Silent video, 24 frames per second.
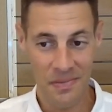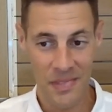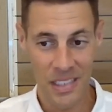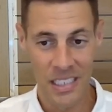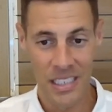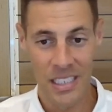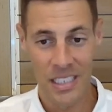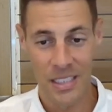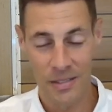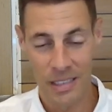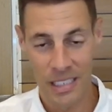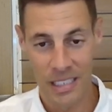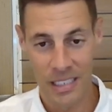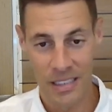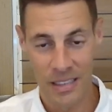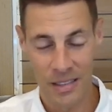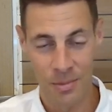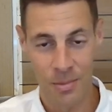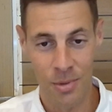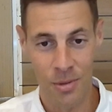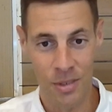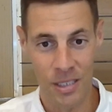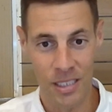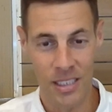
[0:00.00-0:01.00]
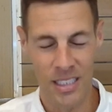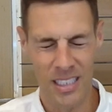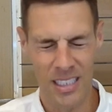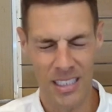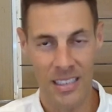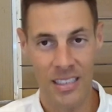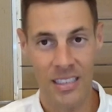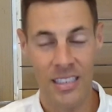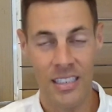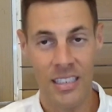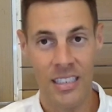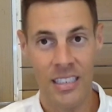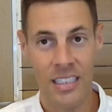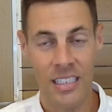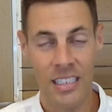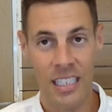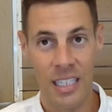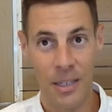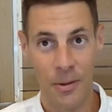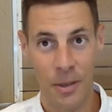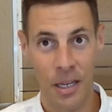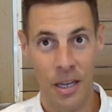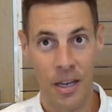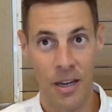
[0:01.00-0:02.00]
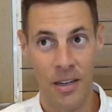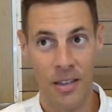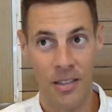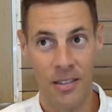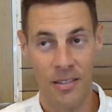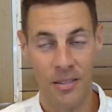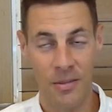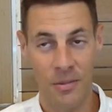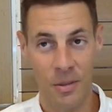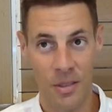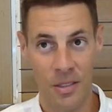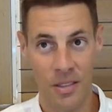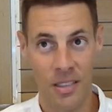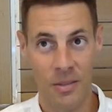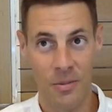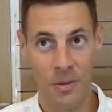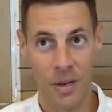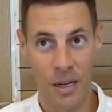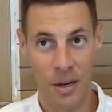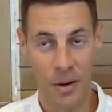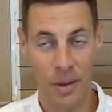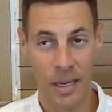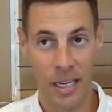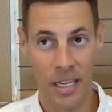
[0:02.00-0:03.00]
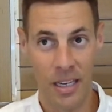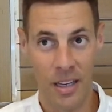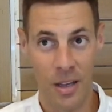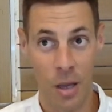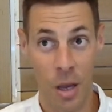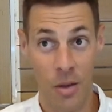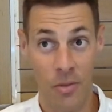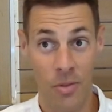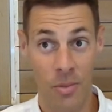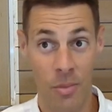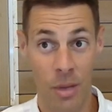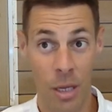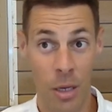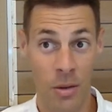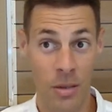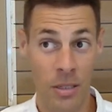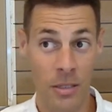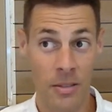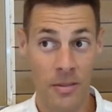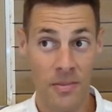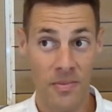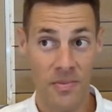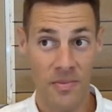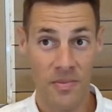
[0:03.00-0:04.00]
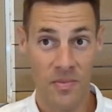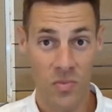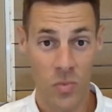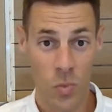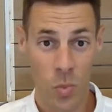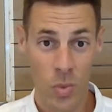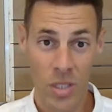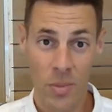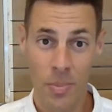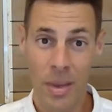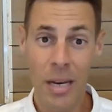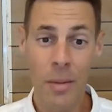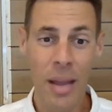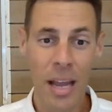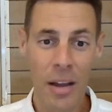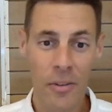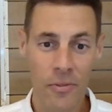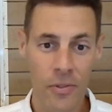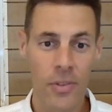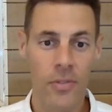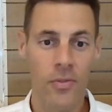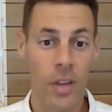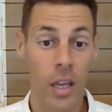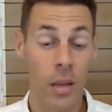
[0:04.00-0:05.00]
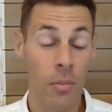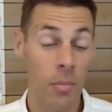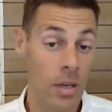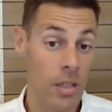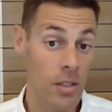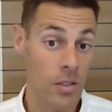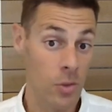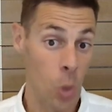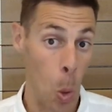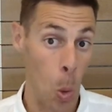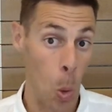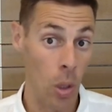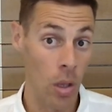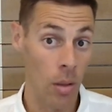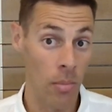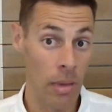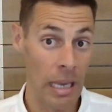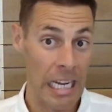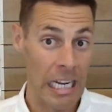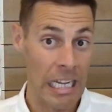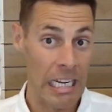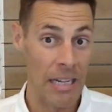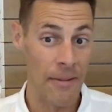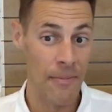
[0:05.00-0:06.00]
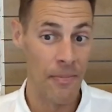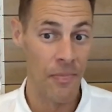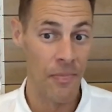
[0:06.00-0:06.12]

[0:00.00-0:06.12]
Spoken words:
And I went, oh boy, here we go. Where are we going to go from here? And we spent about 15 minutes talking about it.